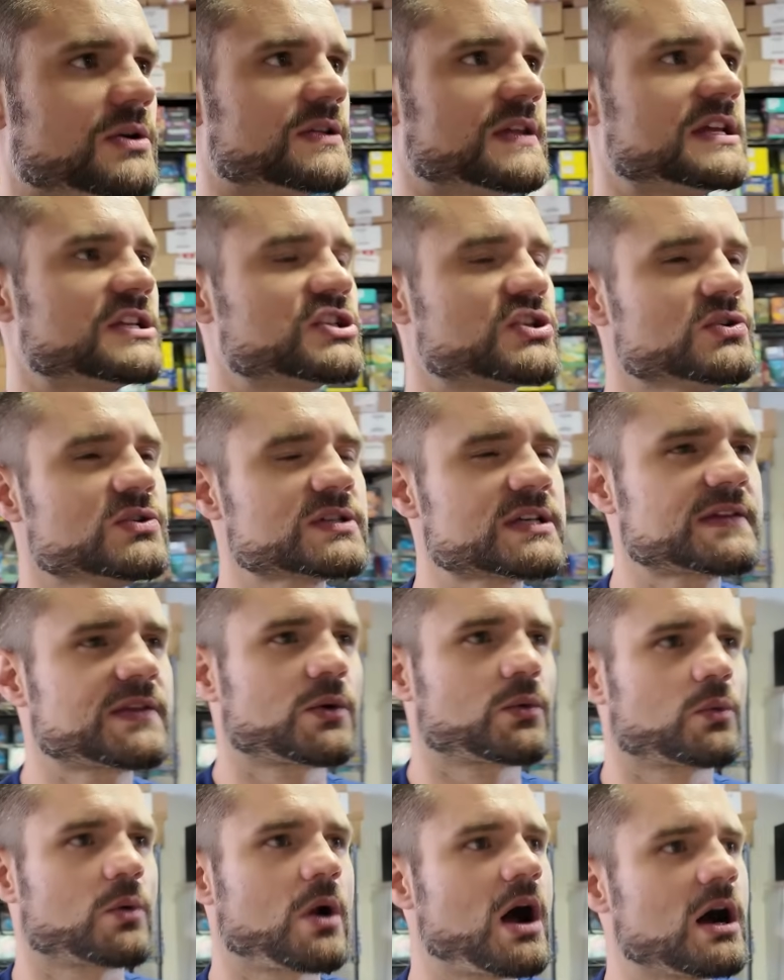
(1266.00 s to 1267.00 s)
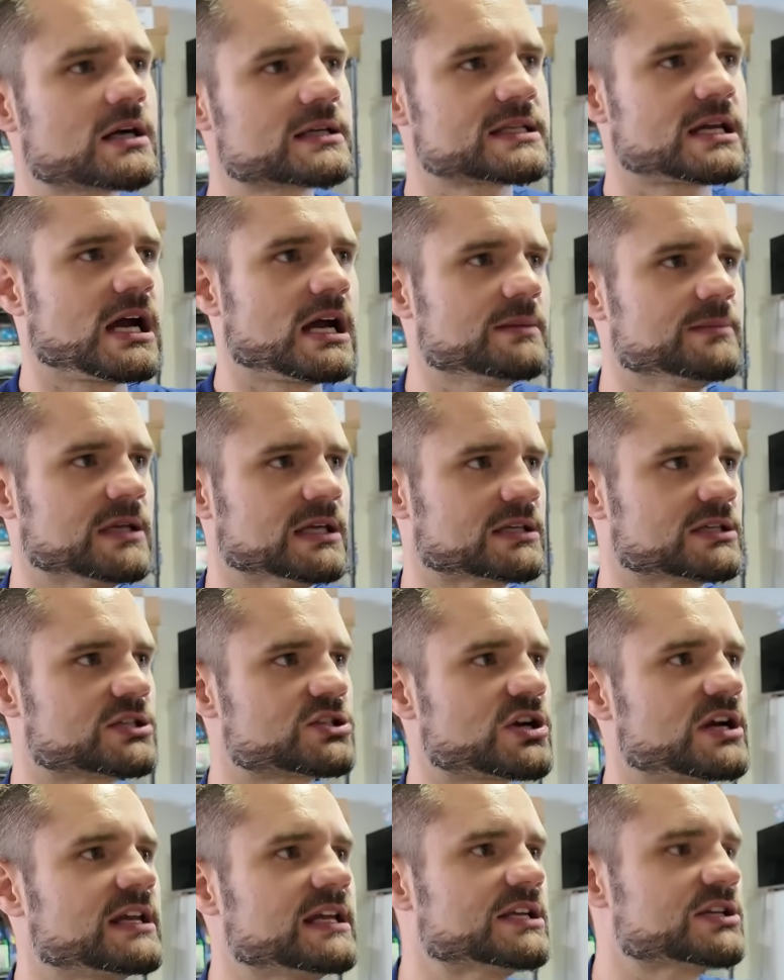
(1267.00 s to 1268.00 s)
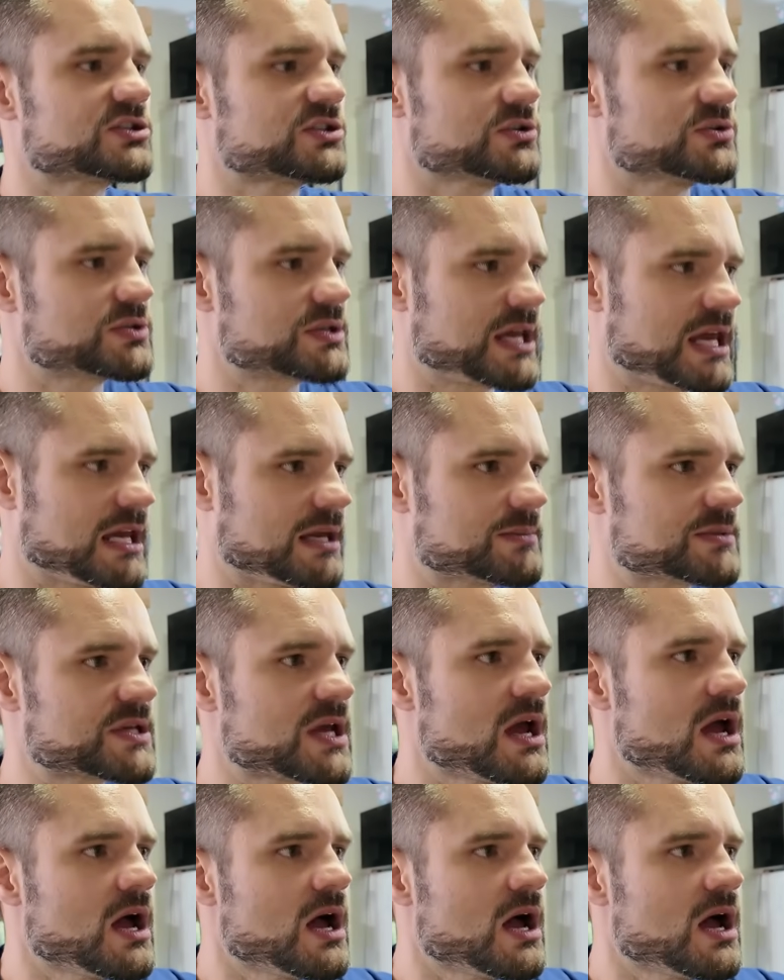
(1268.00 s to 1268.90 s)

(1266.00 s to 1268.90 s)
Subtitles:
they choose like the wrong timing to try to introduce games.